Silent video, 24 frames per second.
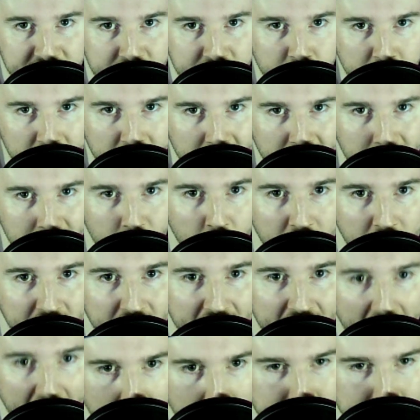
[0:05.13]
going on everyone?
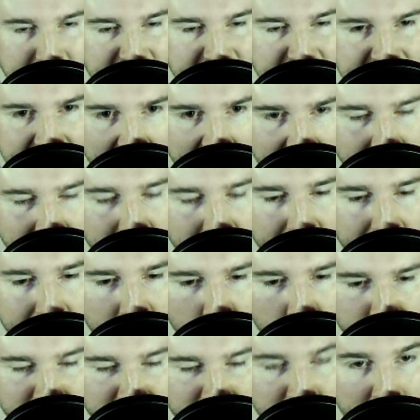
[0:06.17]
Happy Saturday.
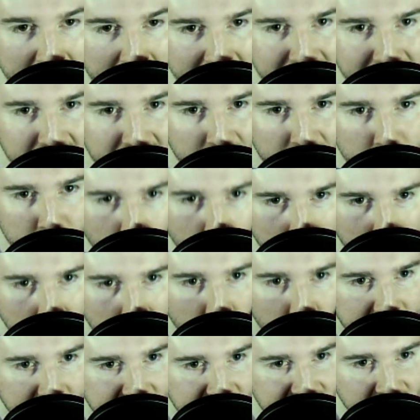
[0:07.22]
Hope you've been having a great
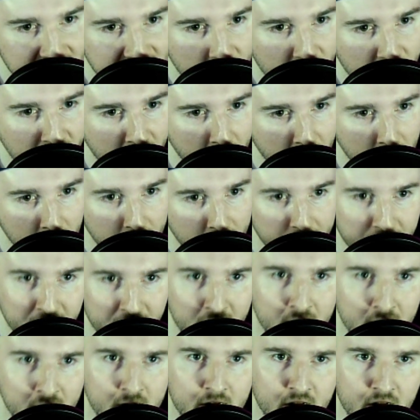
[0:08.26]
week so far.
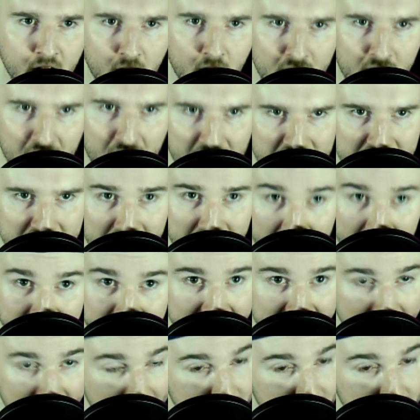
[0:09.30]
Got 11
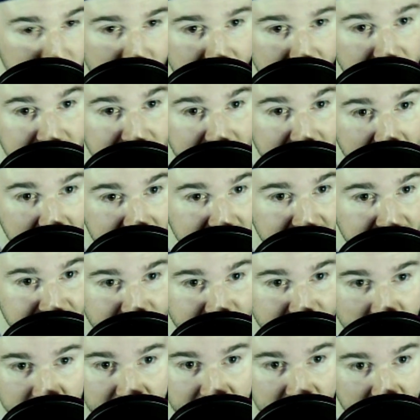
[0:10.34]
games on this
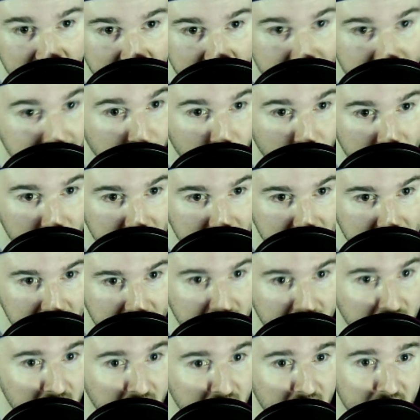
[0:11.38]
NHL slate for
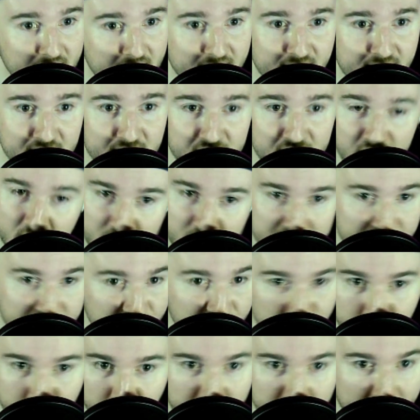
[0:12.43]
today. Gonna be
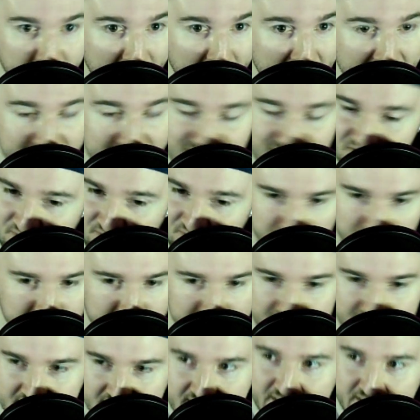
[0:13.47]
super packed, super
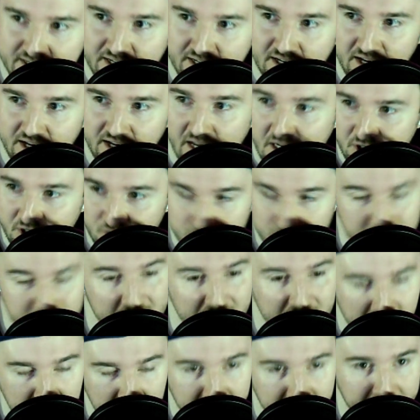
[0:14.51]
busy, and should be a
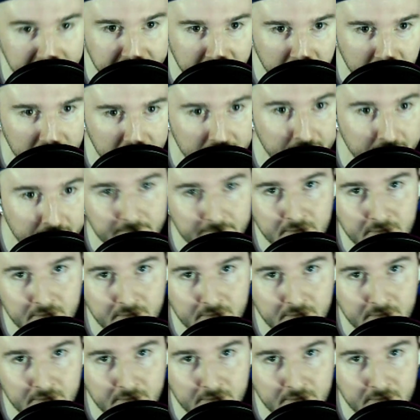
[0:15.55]
lot of fun.